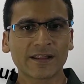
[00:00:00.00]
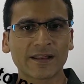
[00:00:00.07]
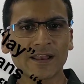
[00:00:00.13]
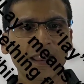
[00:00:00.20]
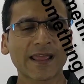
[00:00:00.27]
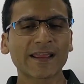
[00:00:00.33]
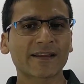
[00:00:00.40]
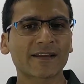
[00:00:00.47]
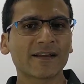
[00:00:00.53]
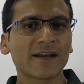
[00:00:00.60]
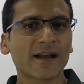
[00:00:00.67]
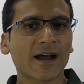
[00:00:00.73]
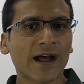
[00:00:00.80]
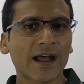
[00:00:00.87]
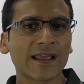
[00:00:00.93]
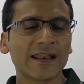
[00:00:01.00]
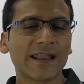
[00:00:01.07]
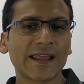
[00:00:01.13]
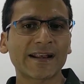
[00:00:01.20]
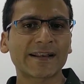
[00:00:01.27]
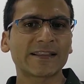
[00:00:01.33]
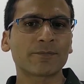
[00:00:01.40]
Like I
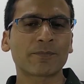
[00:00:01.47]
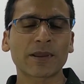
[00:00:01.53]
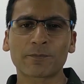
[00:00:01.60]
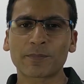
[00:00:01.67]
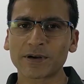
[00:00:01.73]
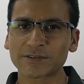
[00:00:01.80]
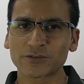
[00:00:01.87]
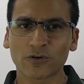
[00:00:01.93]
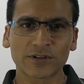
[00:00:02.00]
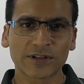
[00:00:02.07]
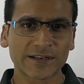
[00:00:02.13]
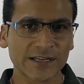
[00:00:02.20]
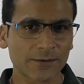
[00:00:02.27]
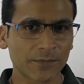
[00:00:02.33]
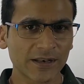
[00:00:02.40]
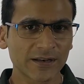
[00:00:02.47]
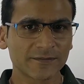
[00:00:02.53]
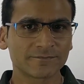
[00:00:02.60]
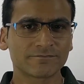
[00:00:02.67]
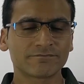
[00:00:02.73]
laid the papers on the table.